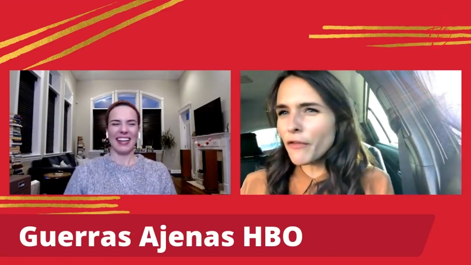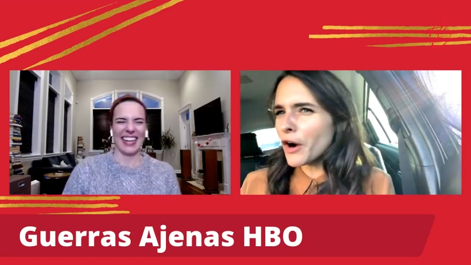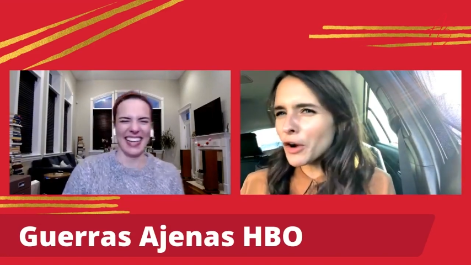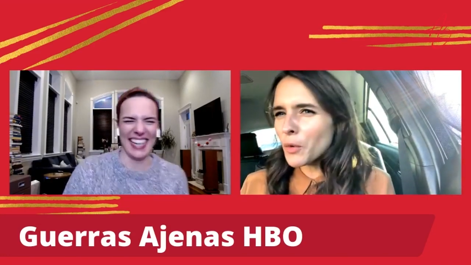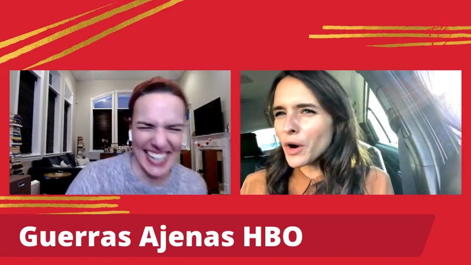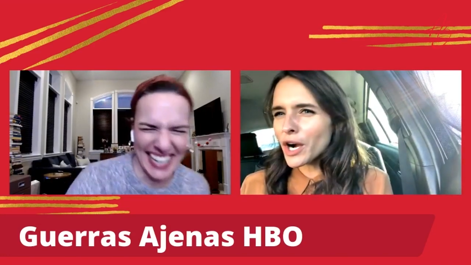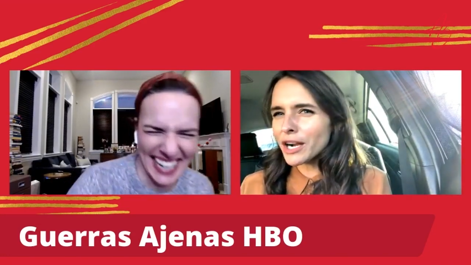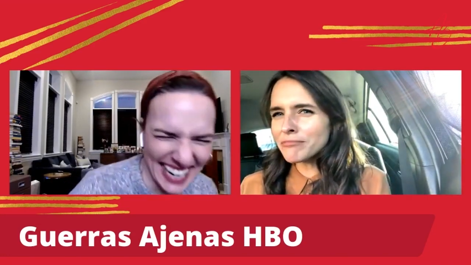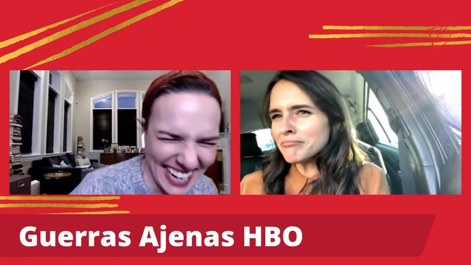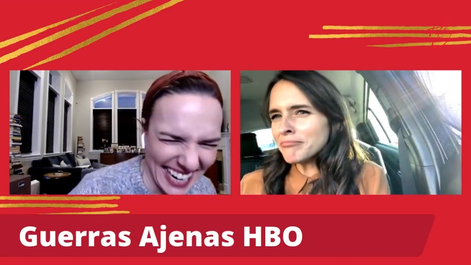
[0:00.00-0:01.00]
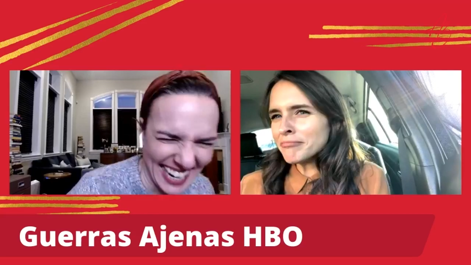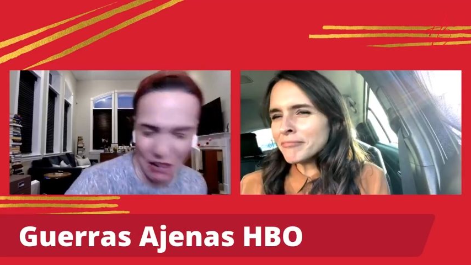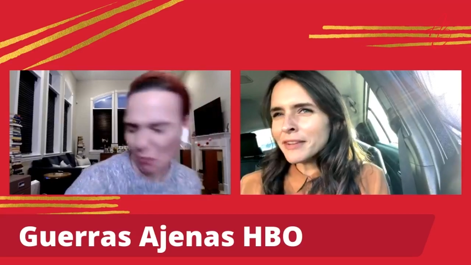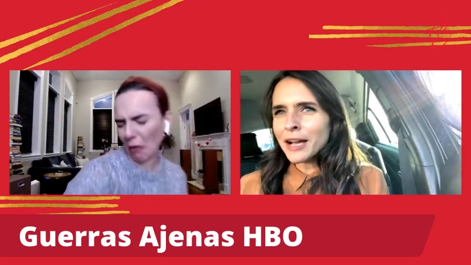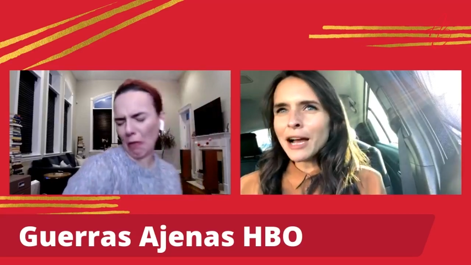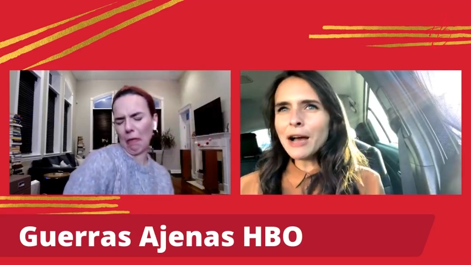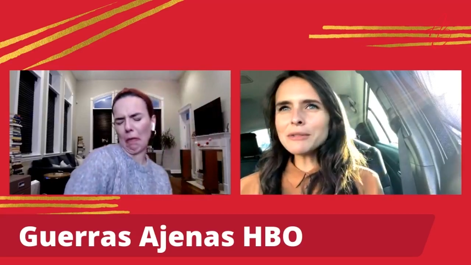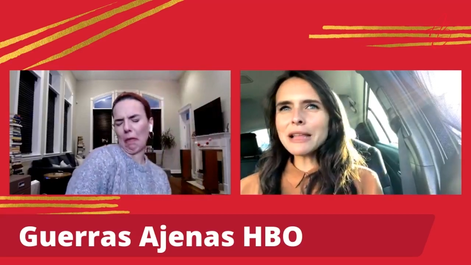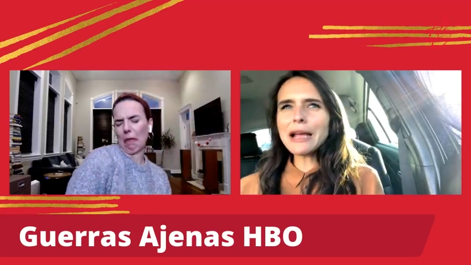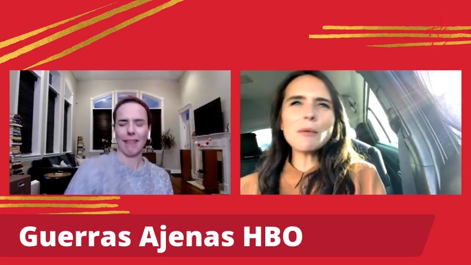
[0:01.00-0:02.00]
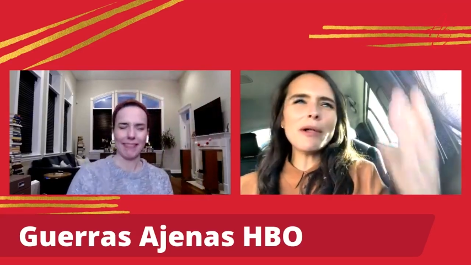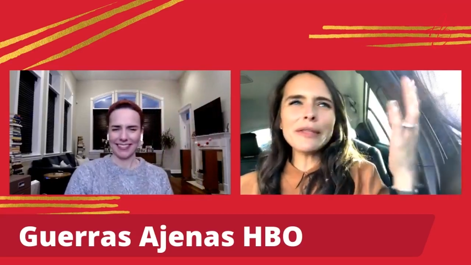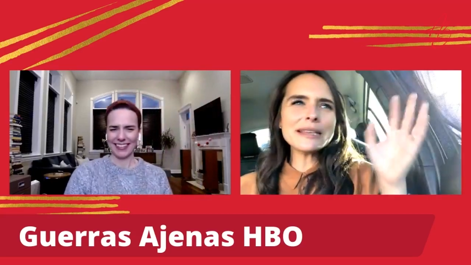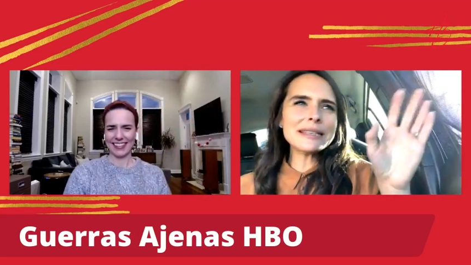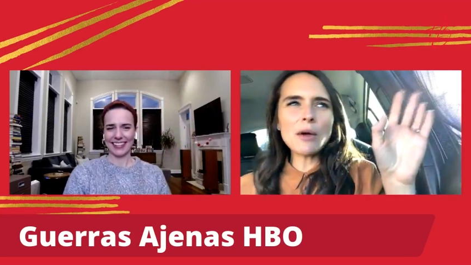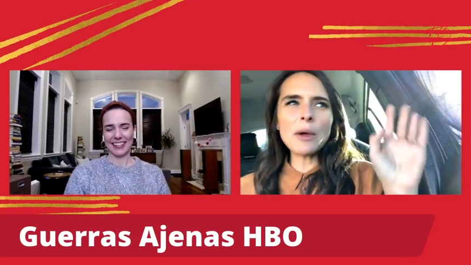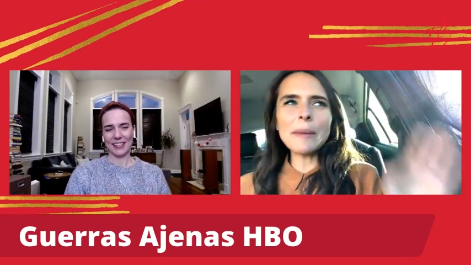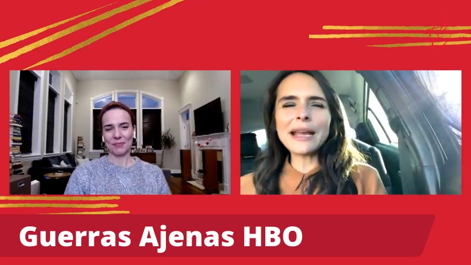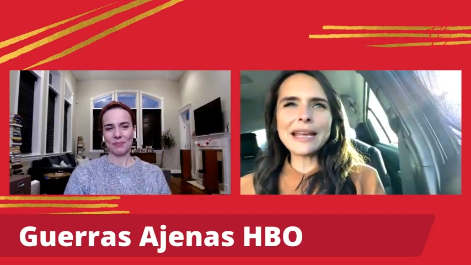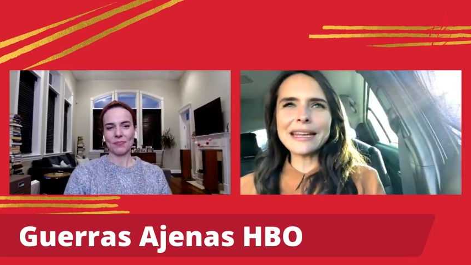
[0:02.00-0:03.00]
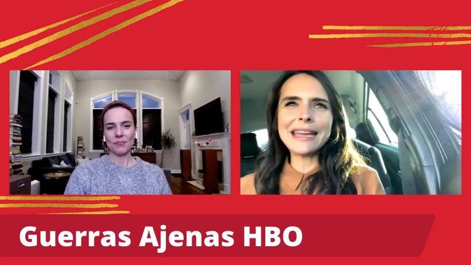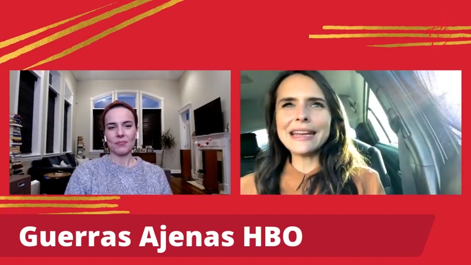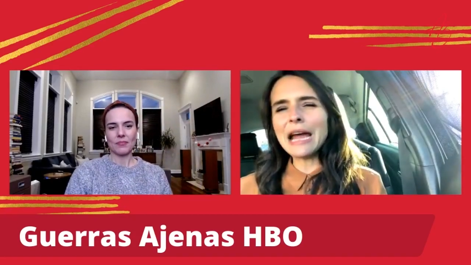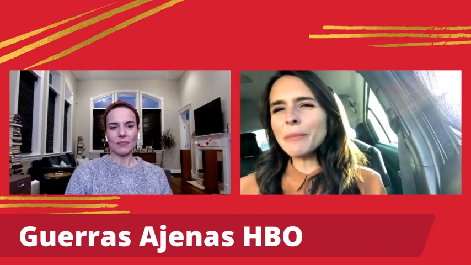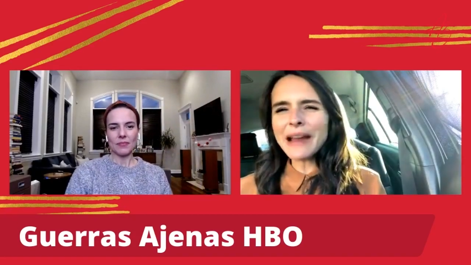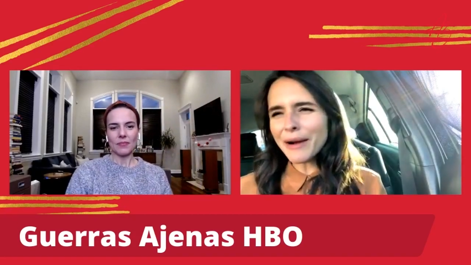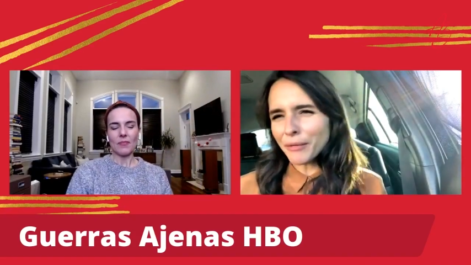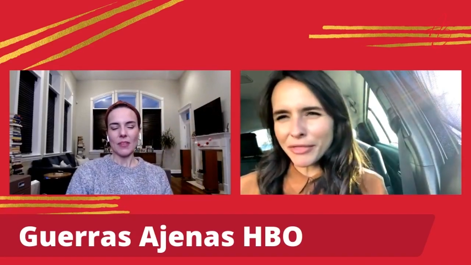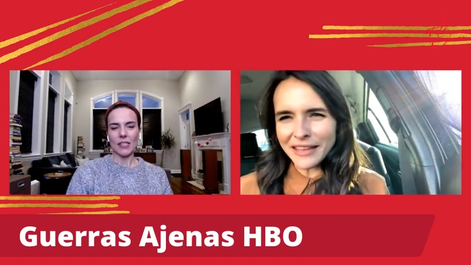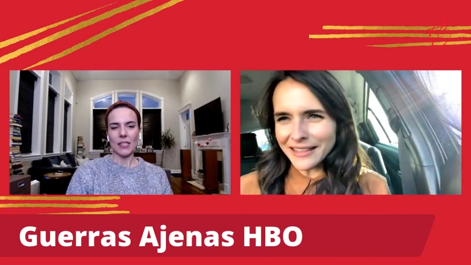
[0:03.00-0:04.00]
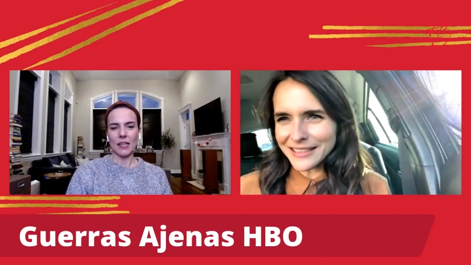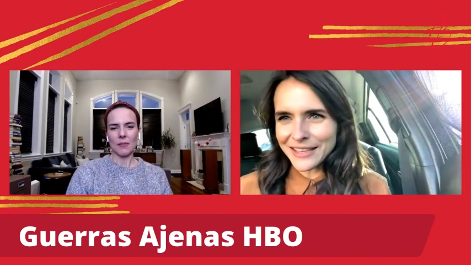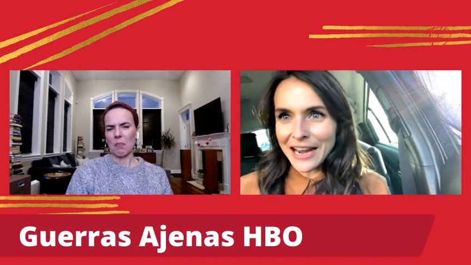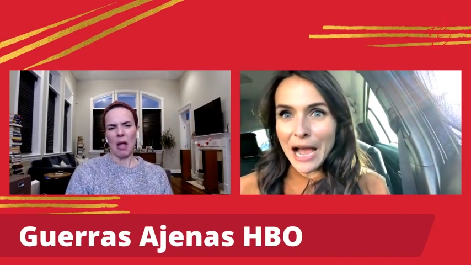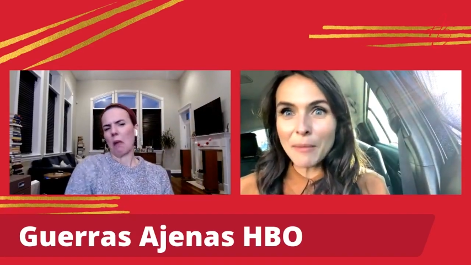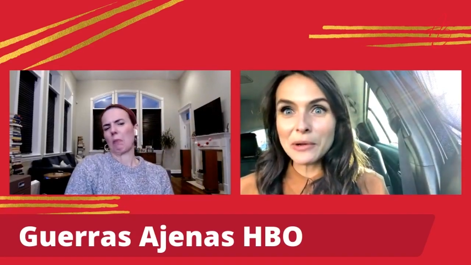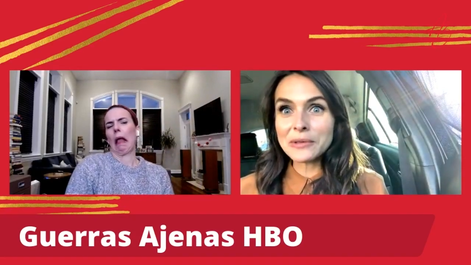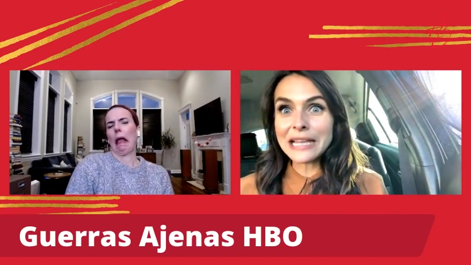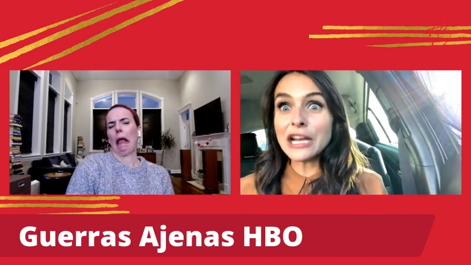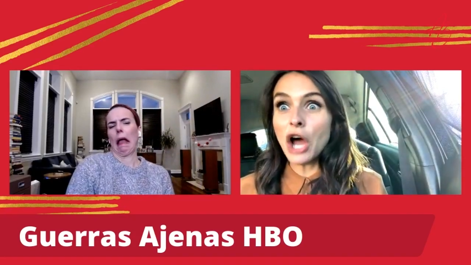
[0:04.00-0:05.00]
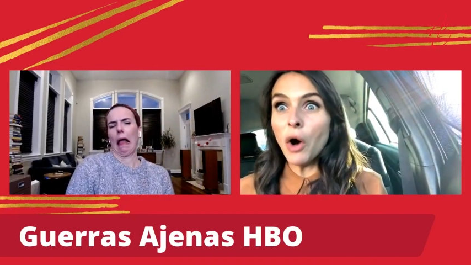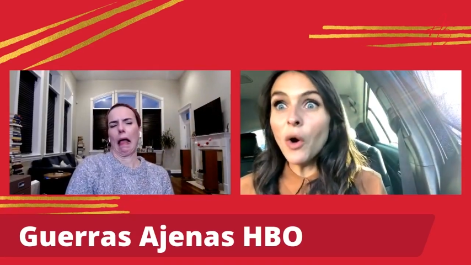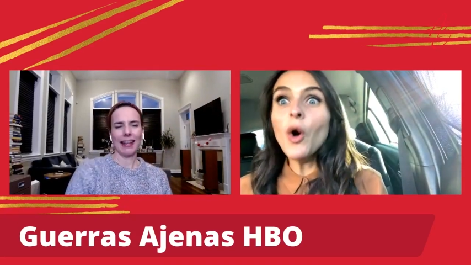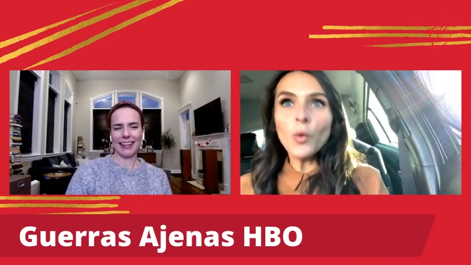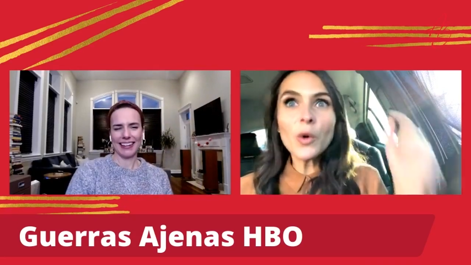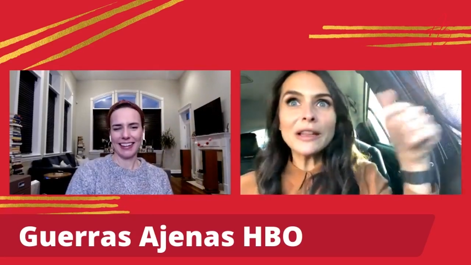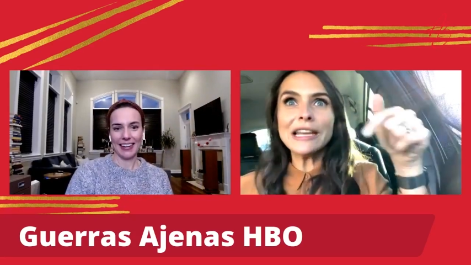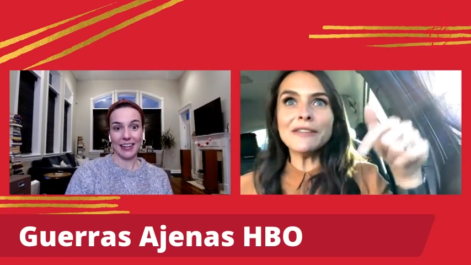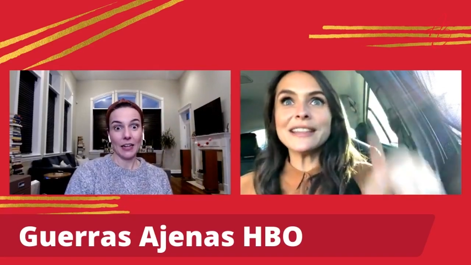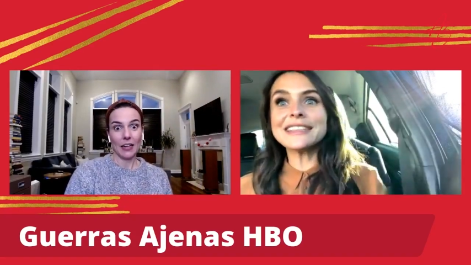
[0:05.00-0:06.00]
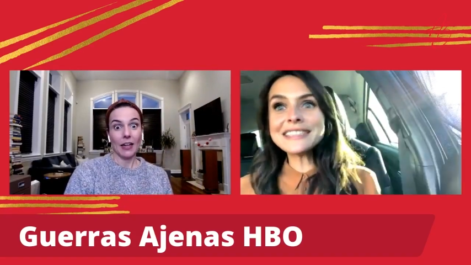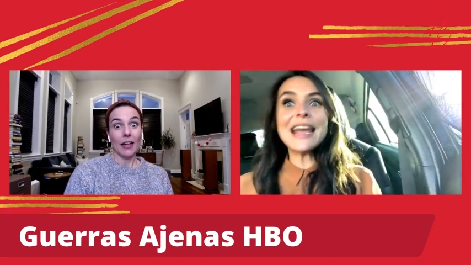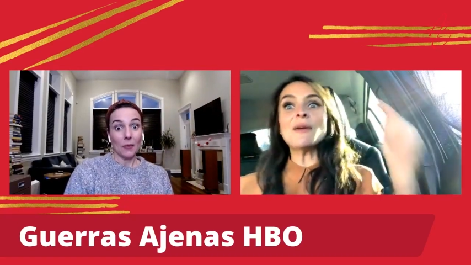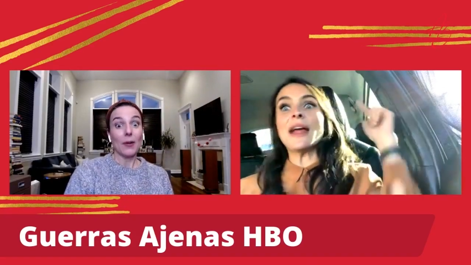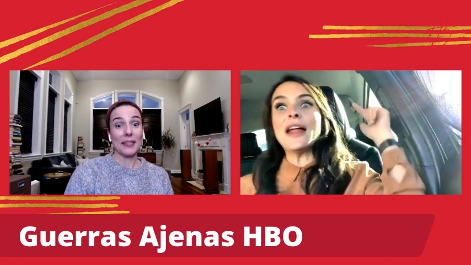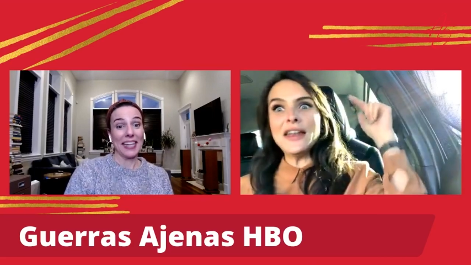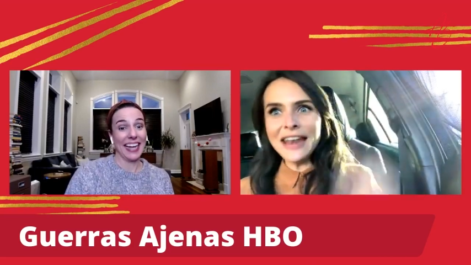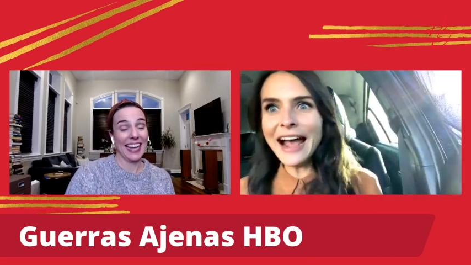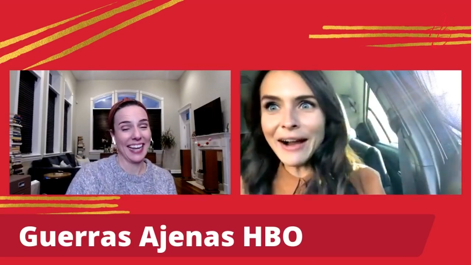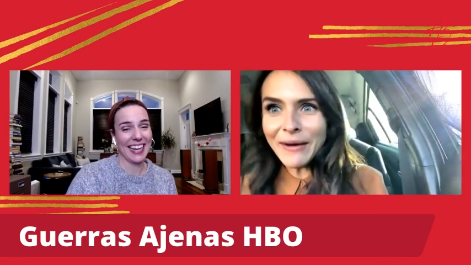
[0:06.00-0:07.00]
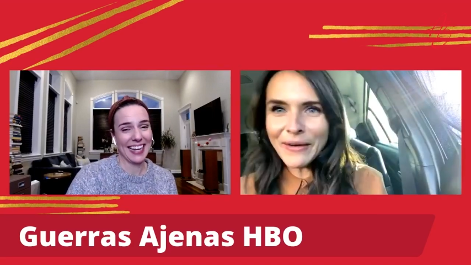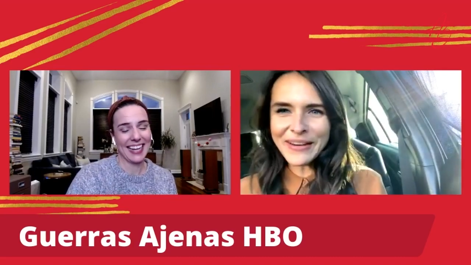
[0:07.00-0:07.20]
Speaker 1: park were. I was like, well, they said we might get kidnapped, but I don't think that's going to happen. It was like, no, we're leaving this town now.